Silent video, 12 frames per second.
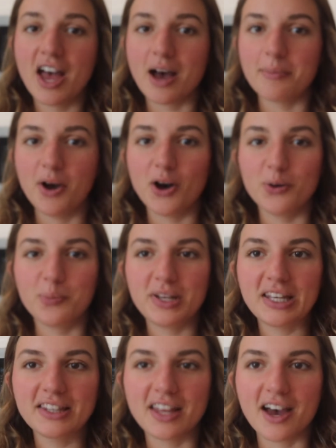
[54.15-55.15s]
I'm
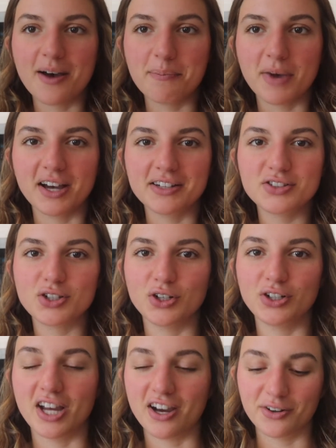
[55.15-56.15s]
hoping that mine
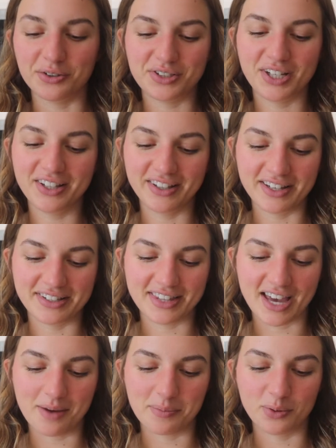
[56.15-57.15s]
turn out like
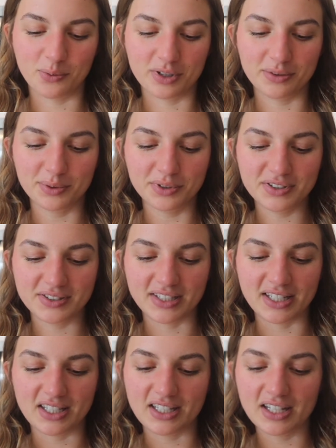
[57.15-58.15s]
that, but we will
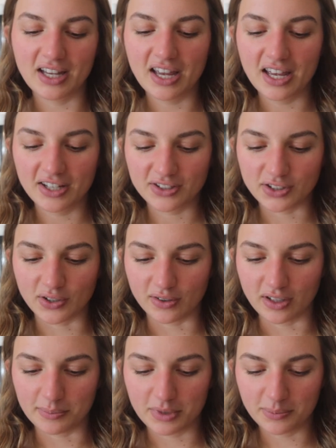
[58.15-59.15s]
see. So
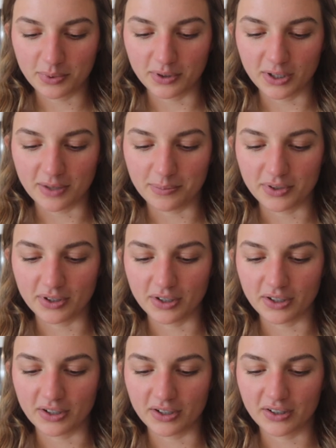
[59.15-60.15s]
let me pull up
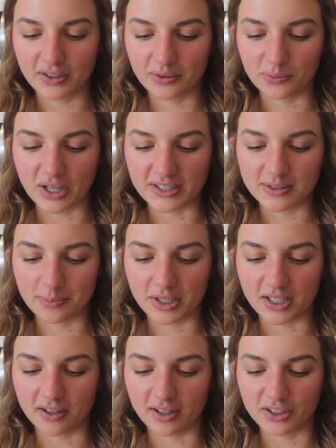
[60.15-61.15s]
the
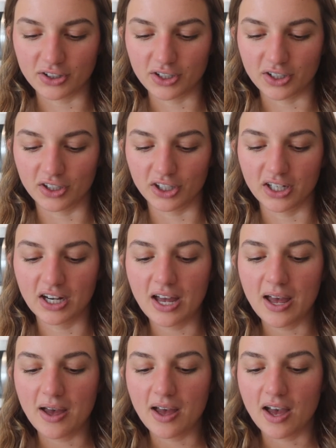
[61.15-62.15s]
recipe on here.
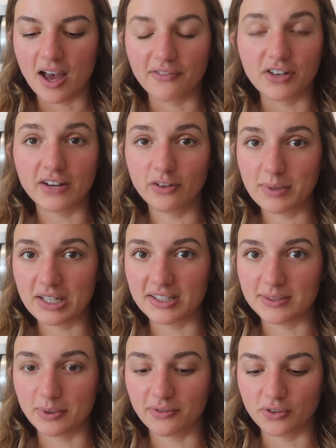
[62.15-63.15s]
I've never made
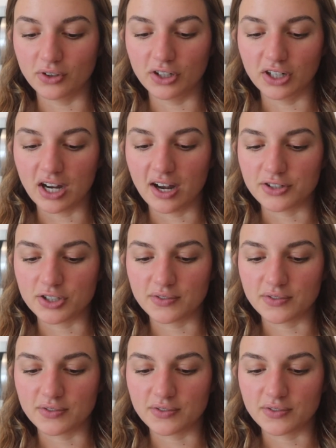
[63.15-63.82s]
these before. I just